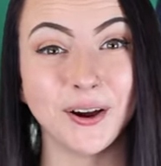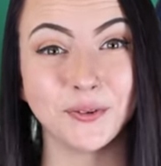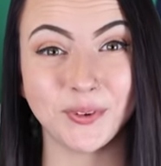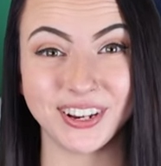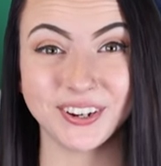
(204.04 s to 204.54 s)
A
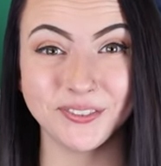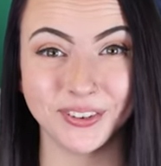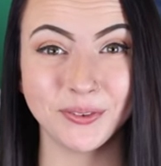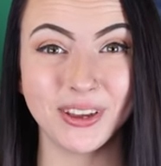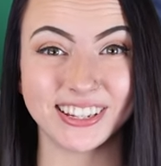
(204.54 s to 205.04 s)
window
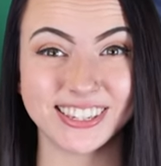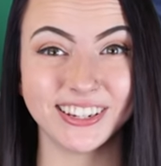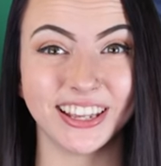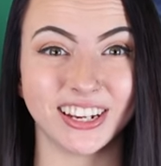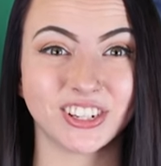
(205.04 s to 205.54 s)
film
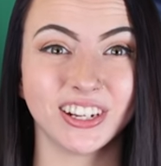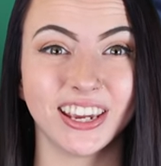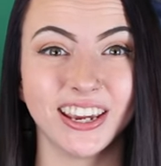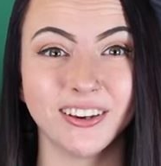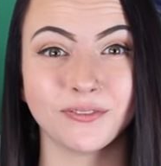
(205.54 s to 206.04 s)
installation
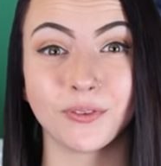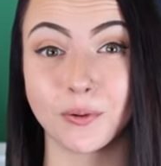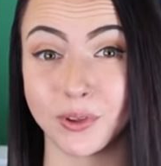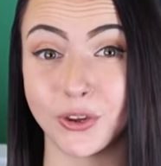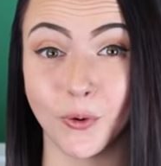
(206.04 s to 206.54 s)
kit
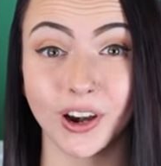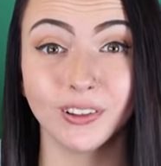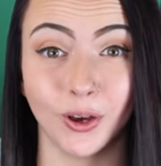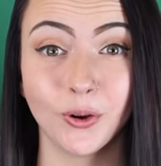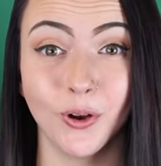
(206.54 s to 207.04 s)
from your
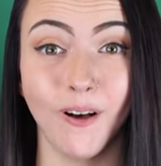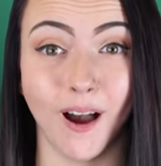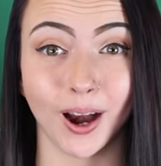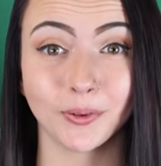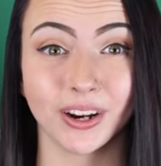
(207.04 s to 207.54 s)
local
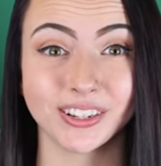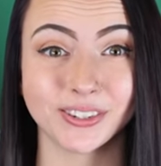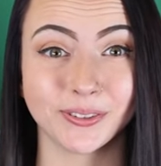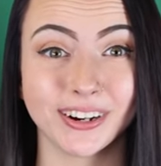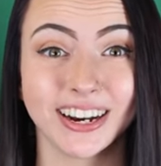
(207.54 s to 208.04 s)
hardware
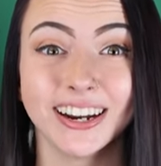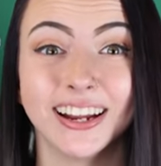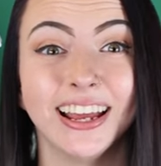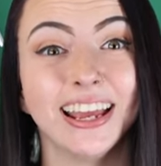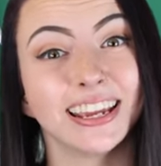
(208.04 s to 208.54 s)
store
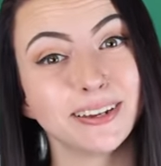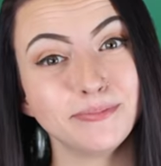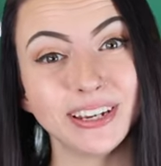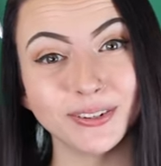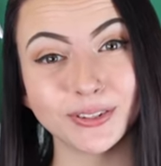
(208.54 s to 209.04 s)
can
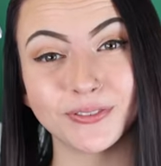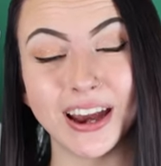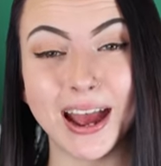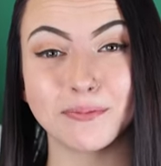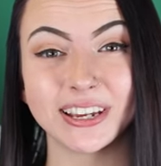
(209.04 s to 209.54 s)
be used for
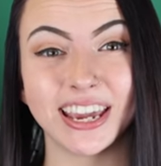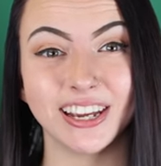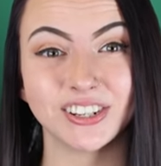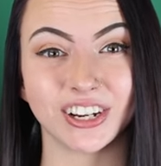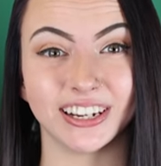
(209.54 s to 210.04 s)

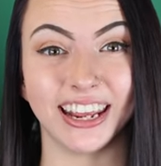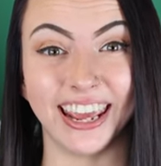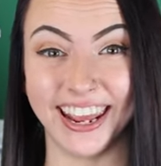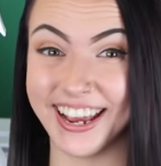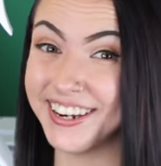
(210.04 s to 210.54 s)
application
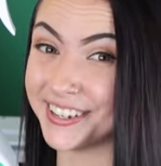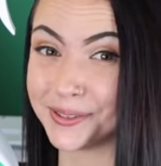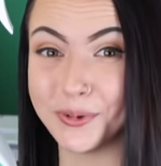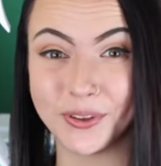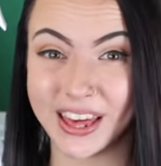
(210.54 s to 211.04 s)
and to
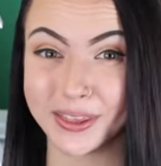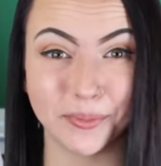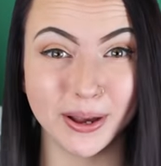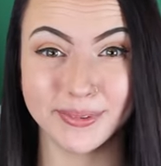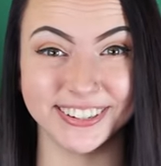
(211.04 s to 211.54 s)
smooth out the
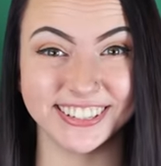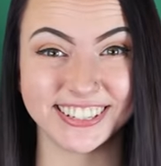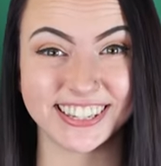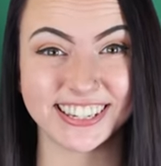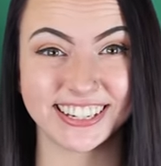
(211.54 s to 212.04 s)

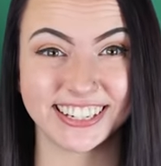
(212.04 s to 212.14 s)
bubbles.